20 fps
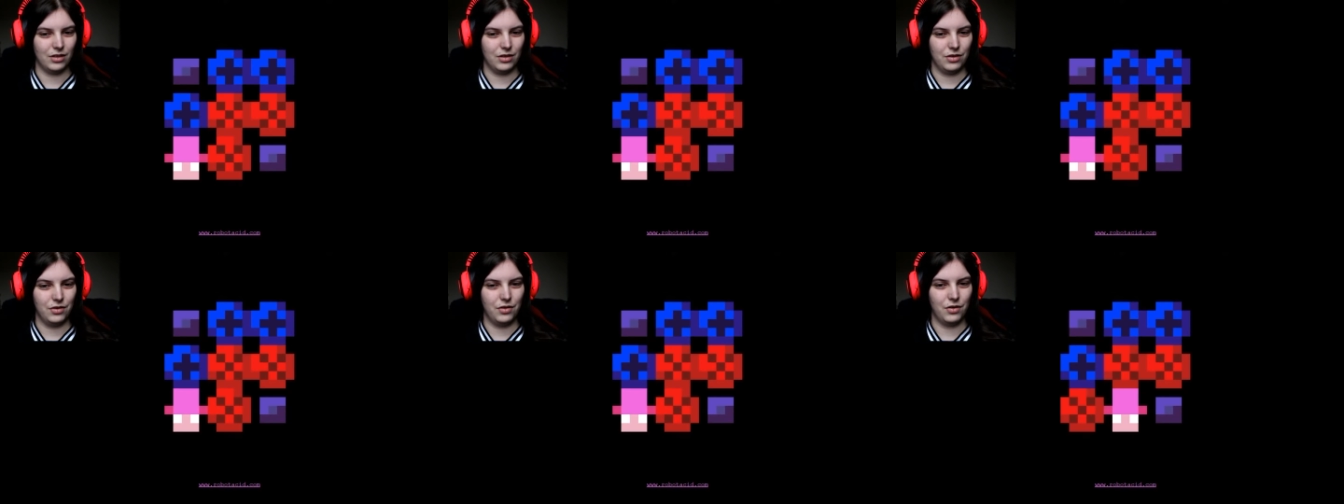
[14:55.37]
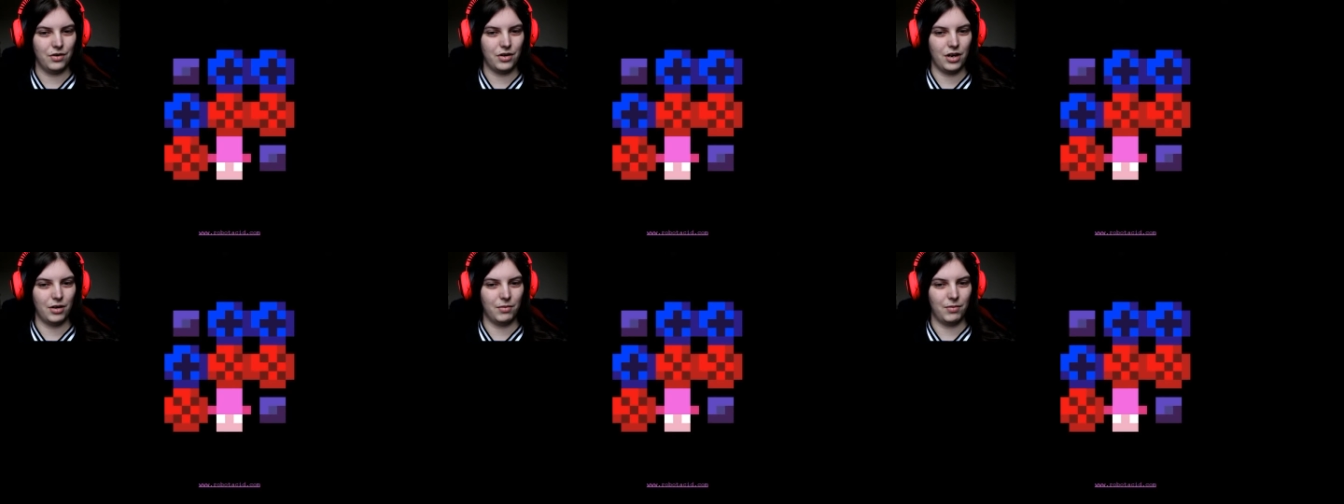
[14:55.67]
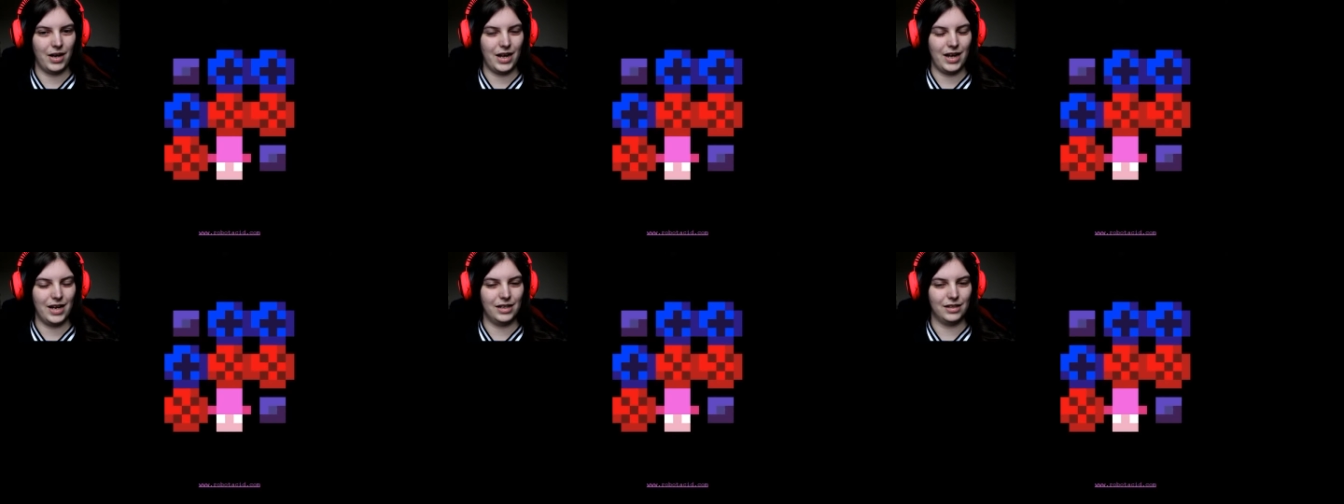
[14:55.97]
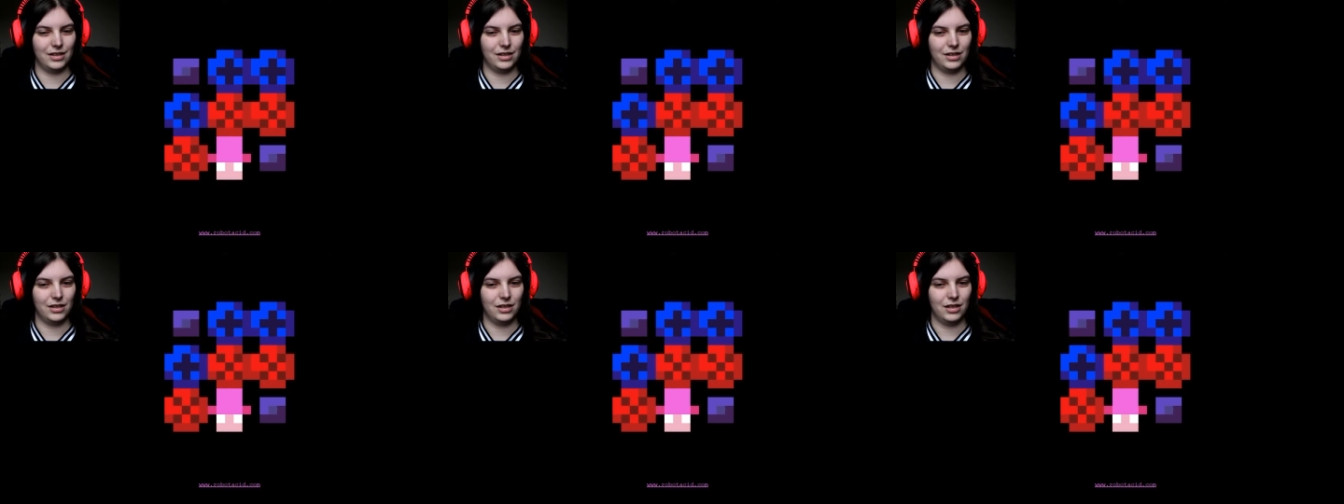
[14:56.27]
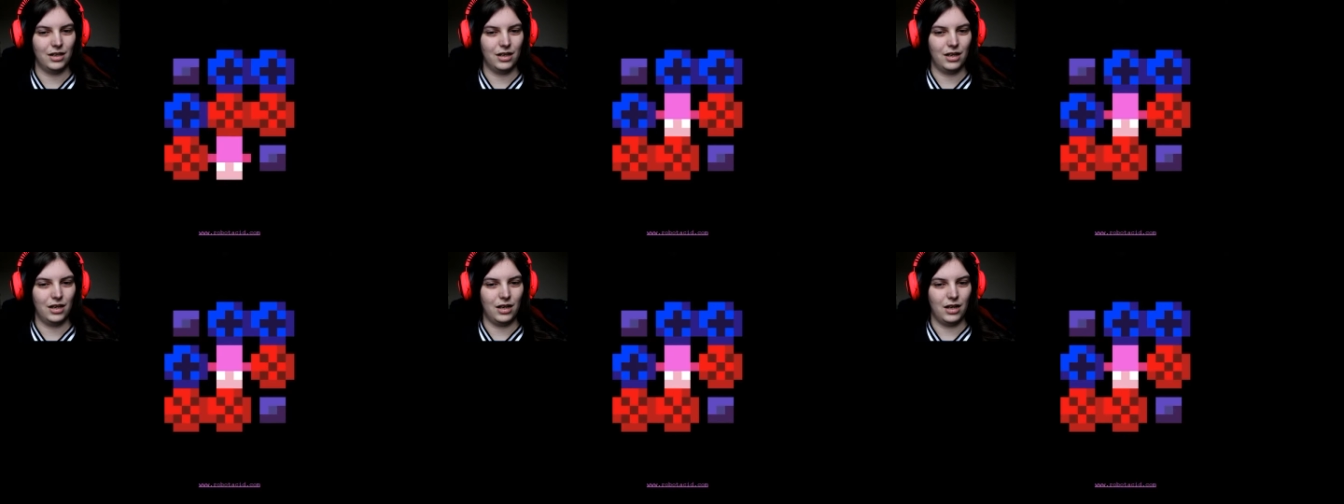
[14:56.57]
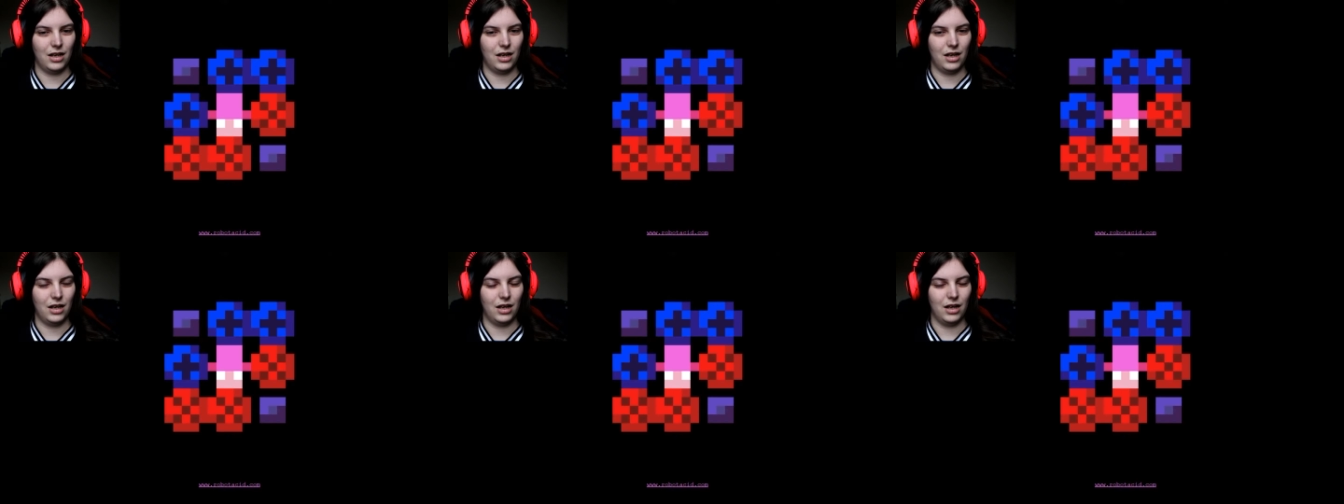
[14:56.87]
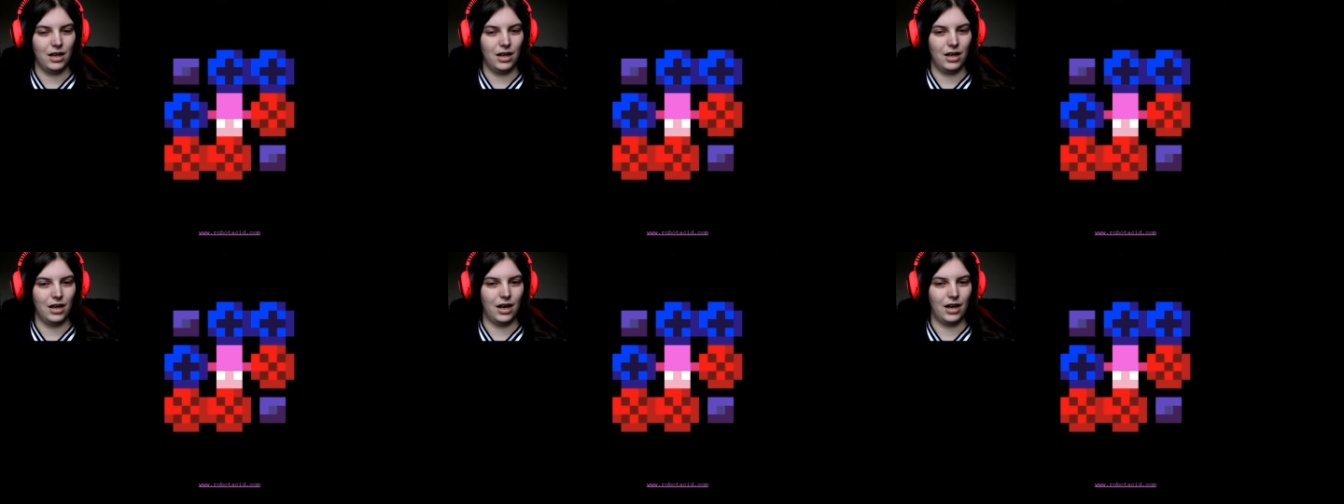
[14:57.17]
You know your ways,
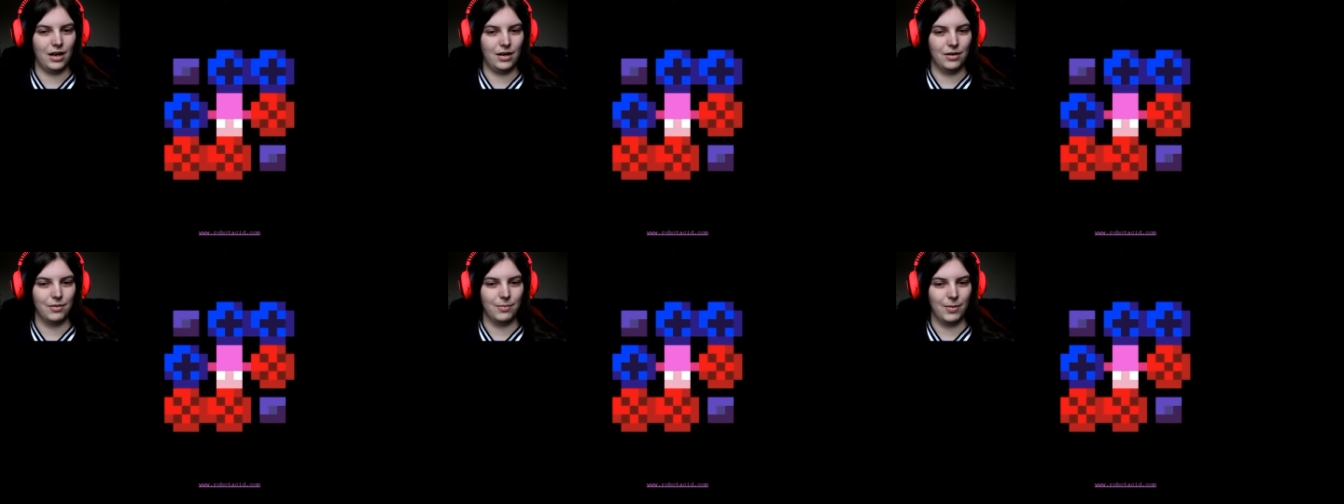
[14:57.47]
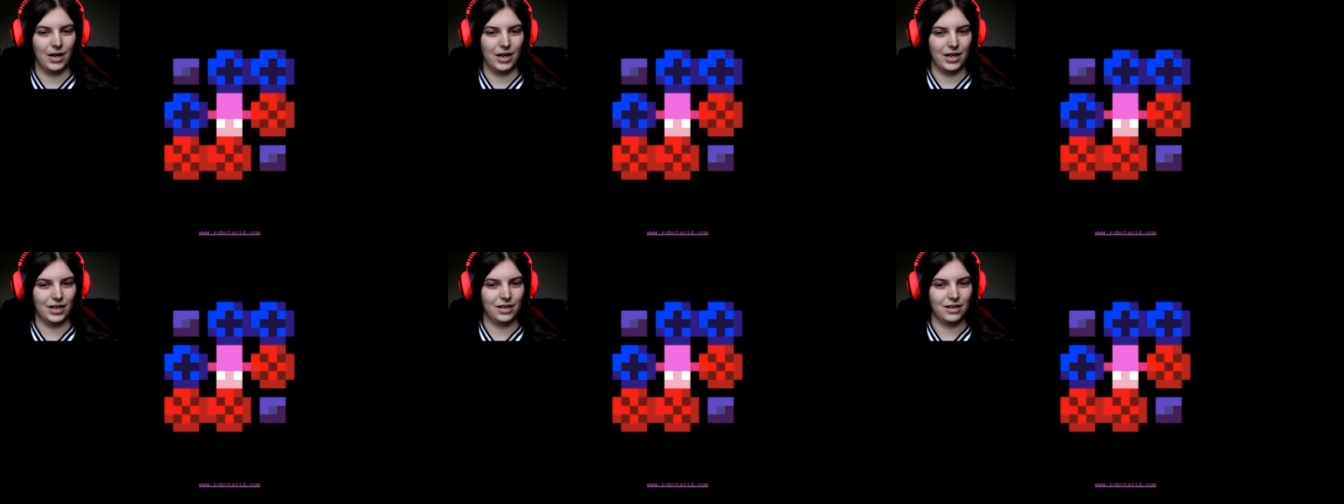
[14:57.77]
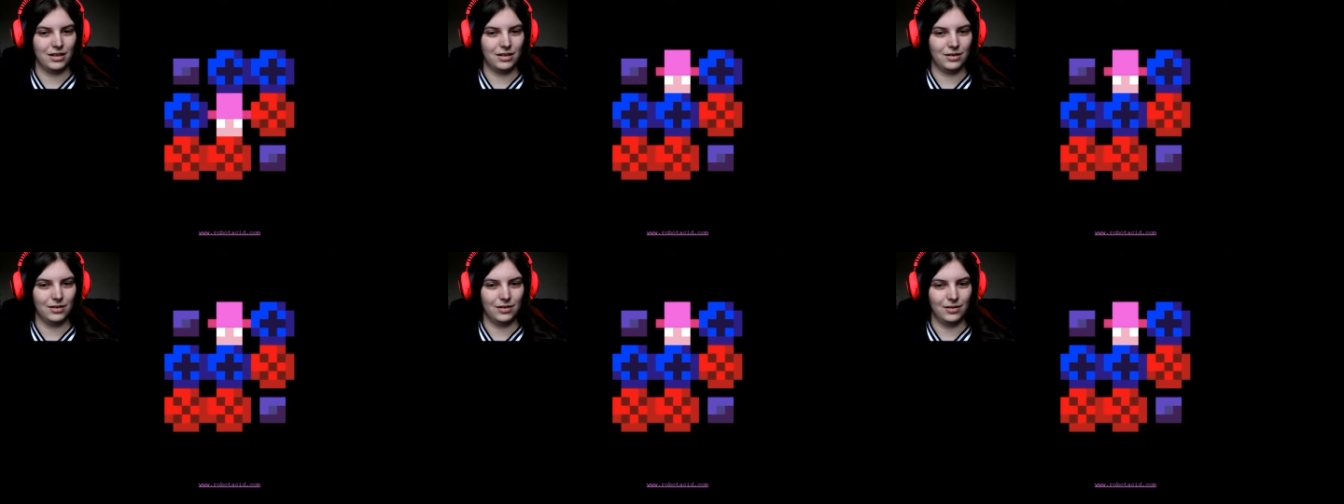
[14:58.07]
and I know mine.